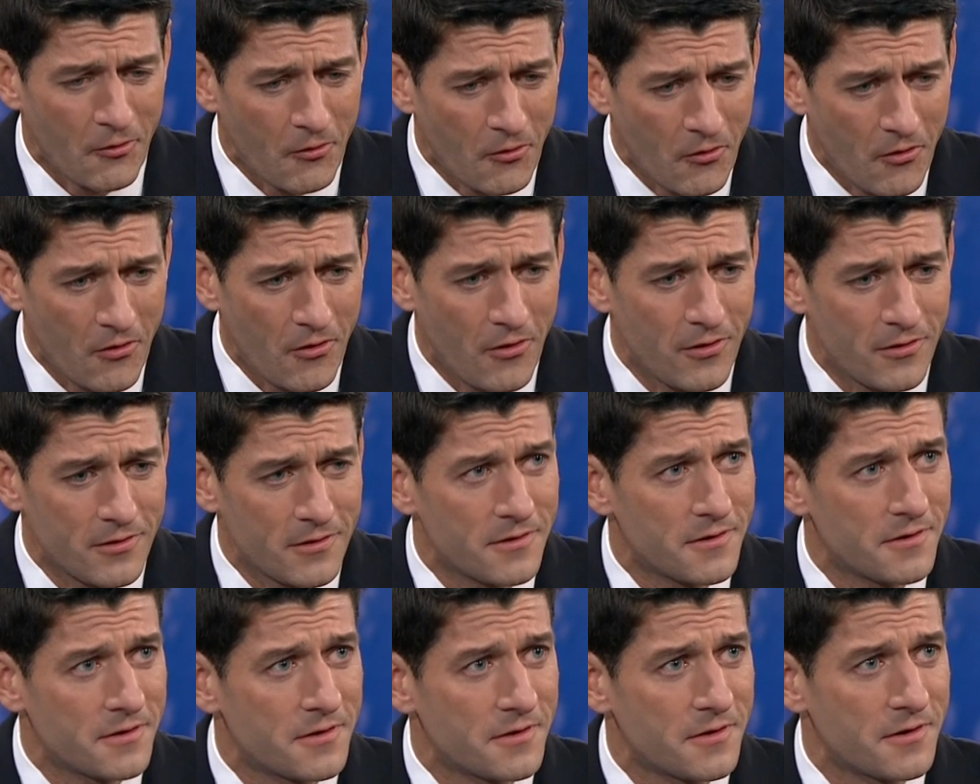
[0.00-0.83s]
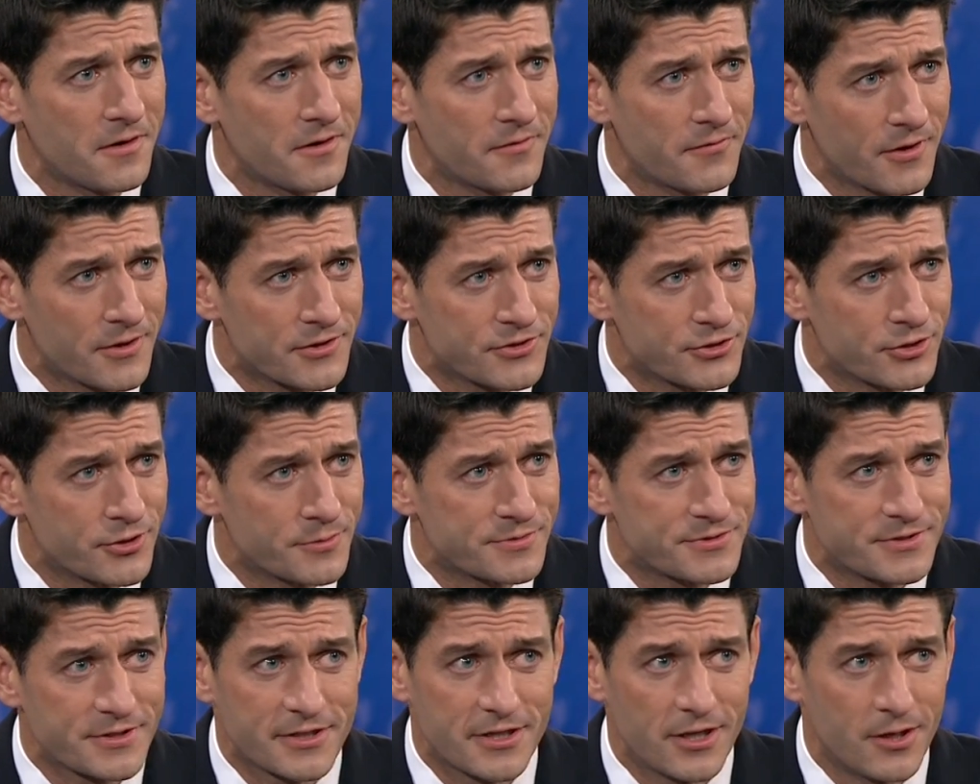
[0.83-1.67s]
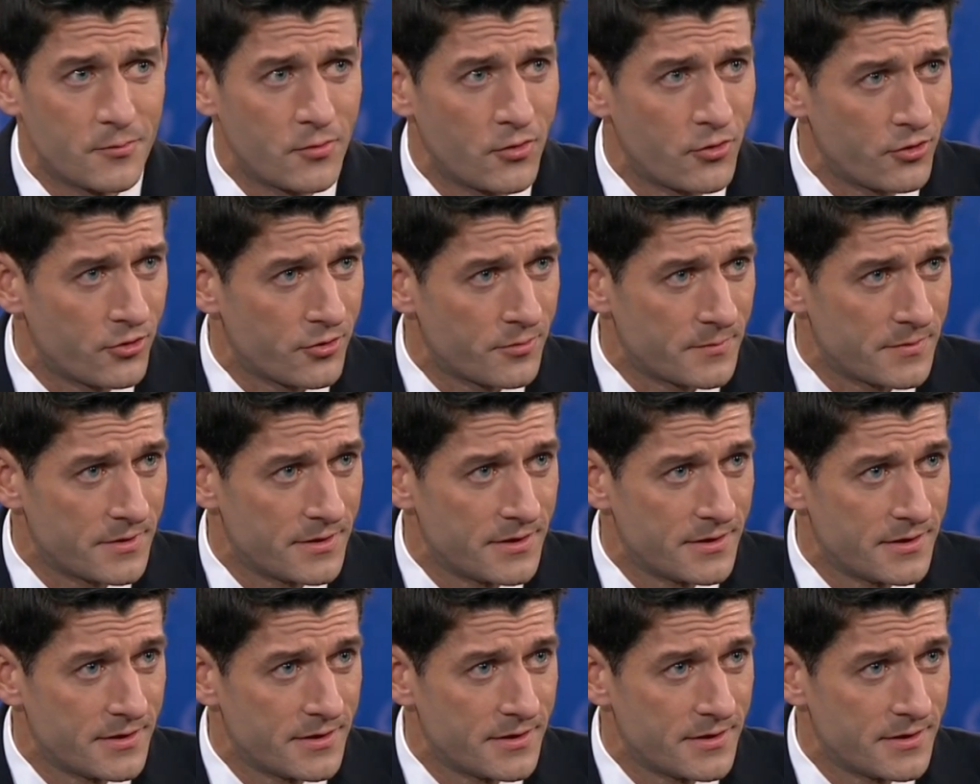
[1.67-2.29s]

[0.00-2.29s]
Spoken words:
all of our troops to come home